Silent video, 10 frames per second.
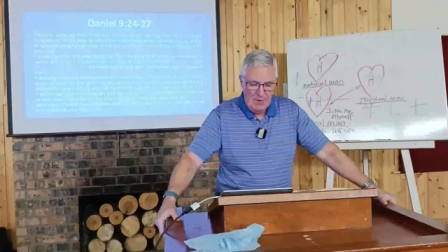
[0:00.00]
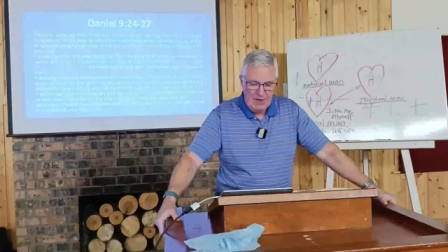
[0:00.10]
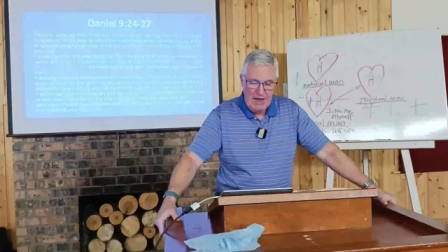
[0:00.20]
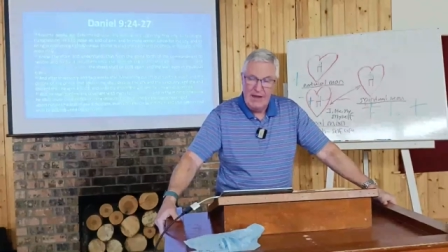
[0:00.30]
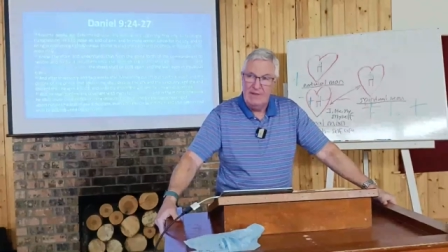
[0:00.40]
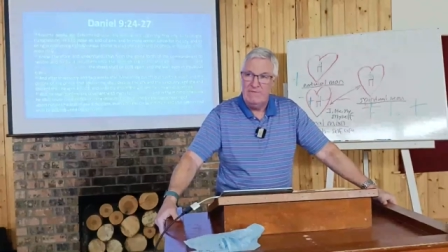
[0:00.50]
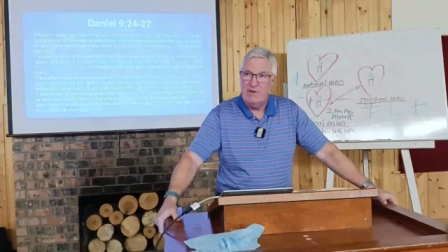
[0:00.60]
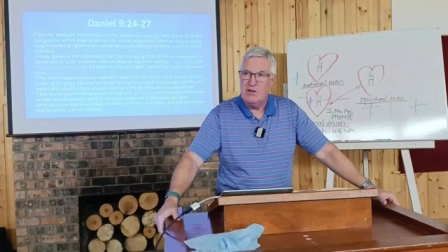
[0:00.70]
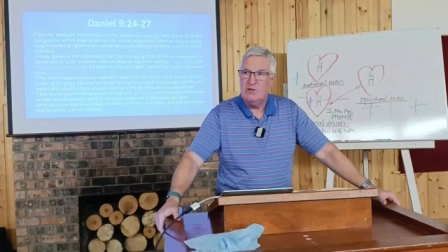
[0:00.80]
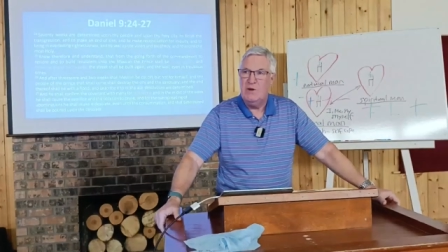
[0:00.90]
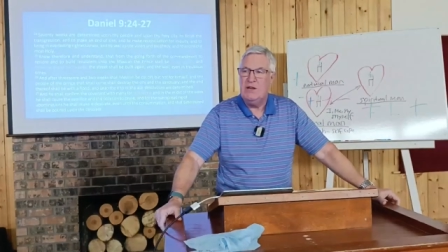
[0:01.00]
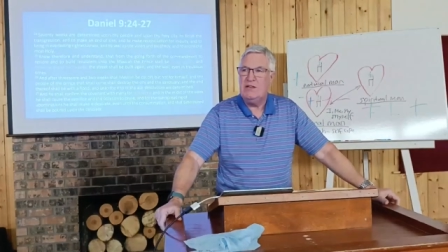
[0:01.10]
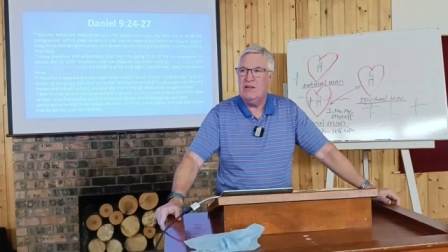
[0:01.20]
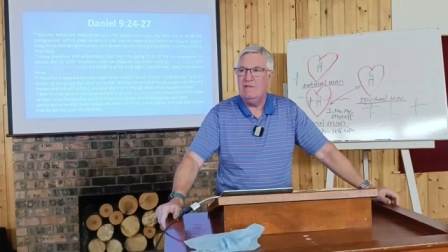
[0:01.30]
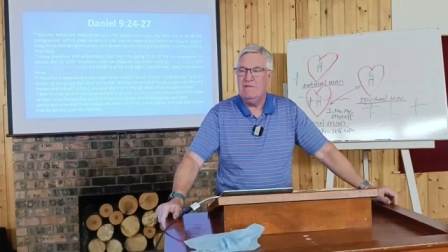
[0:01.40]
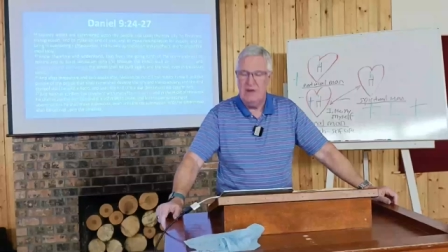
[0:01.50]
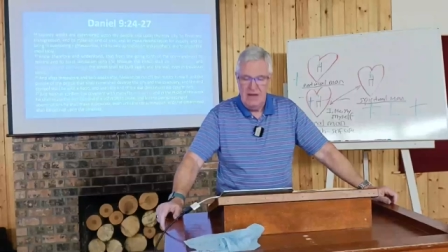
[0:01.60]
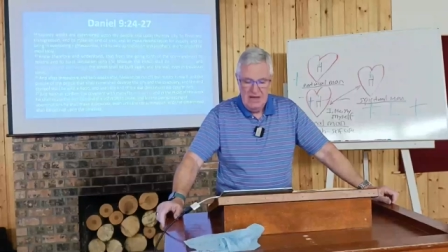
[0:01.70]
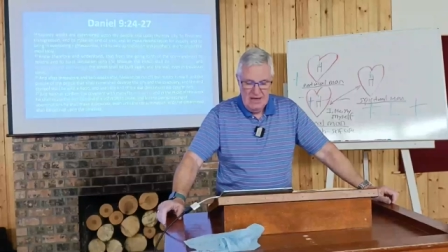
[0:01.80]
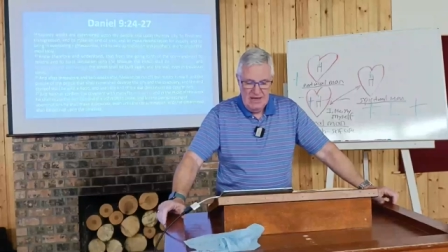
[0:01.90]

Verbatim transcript: But then in verse 27,